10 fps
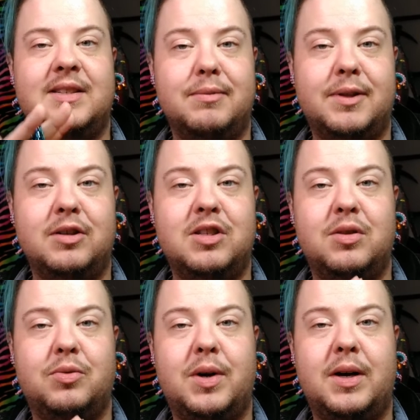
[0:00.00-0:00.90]
similar
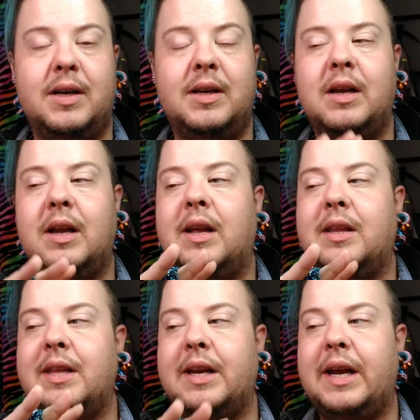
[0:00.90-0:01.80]
to the one
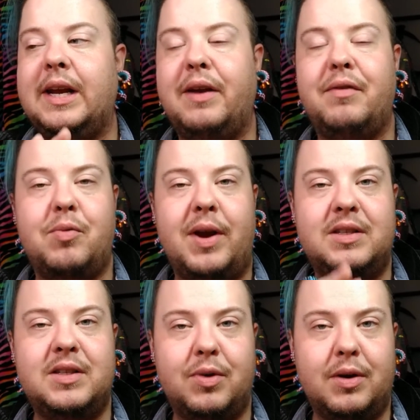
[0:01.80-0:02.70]
that I gave
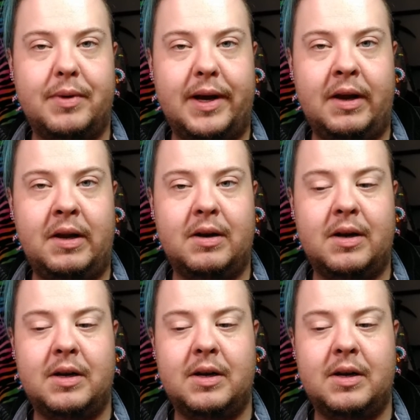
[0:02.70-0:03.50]
away to one of my,